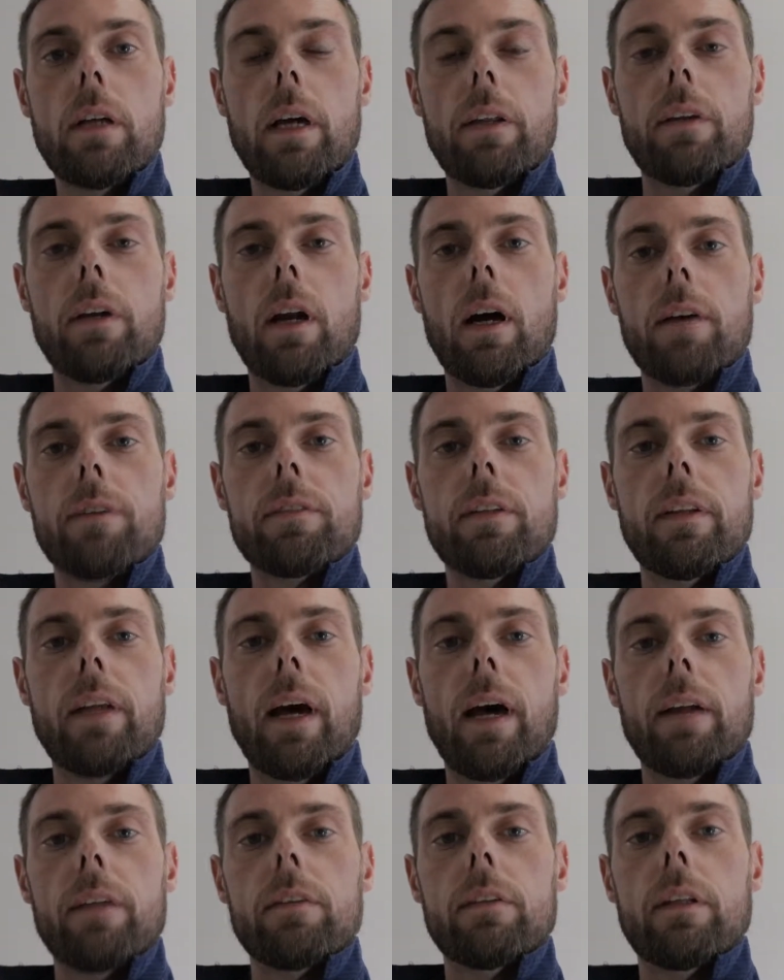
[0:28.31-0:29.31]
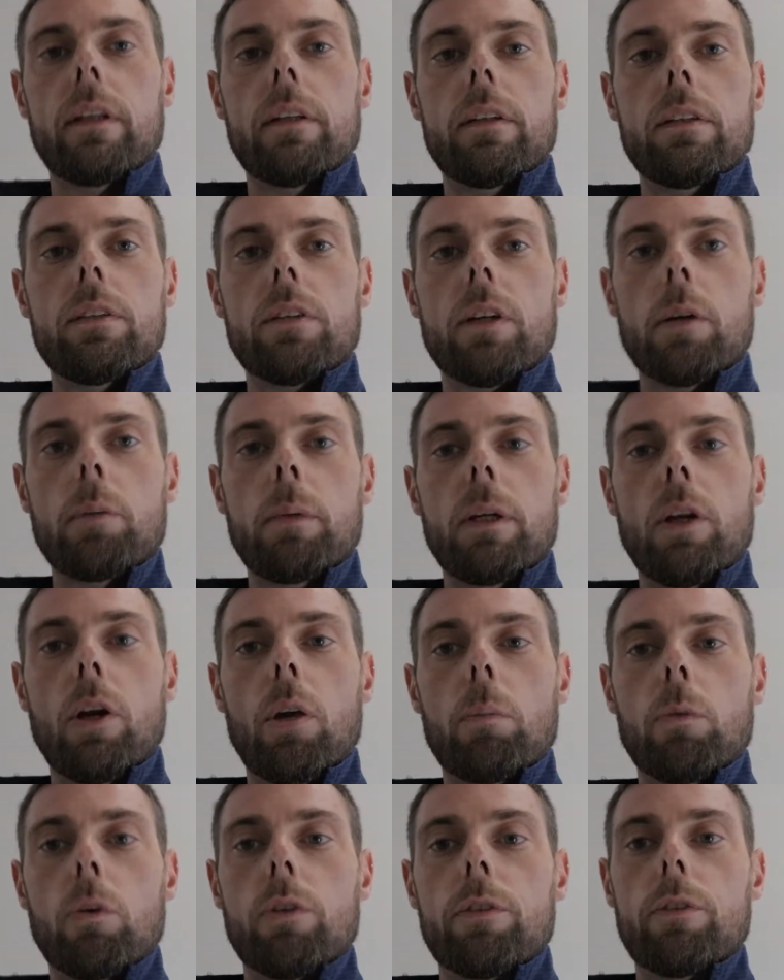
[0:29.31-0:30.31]
and then after that then there's going to be
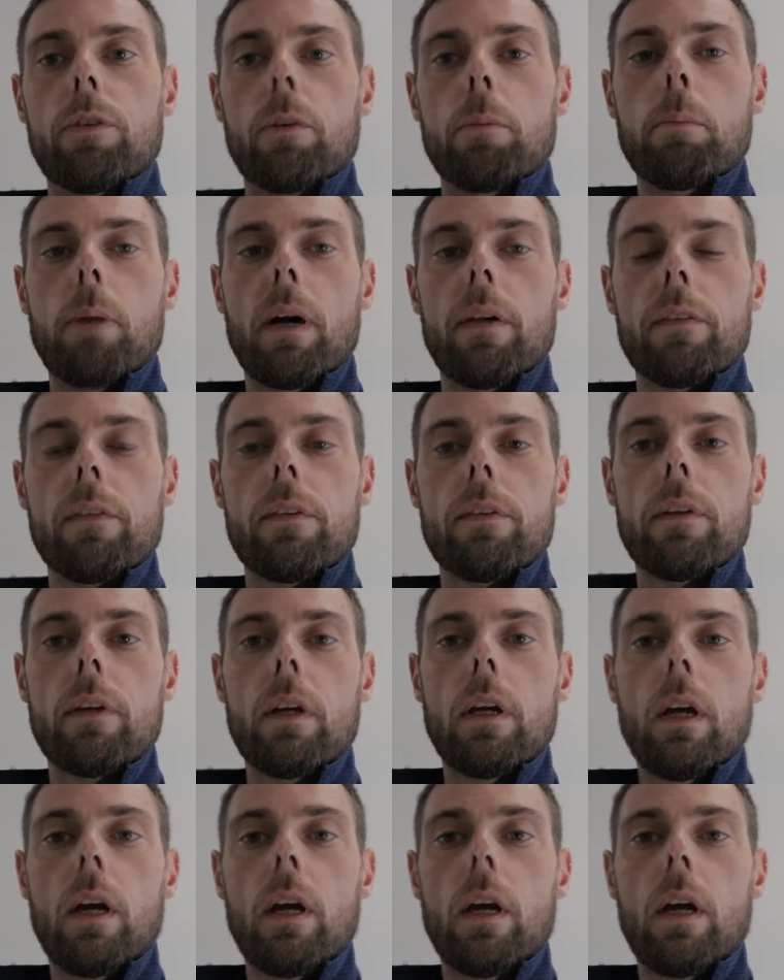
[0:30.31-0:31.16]
no more for a month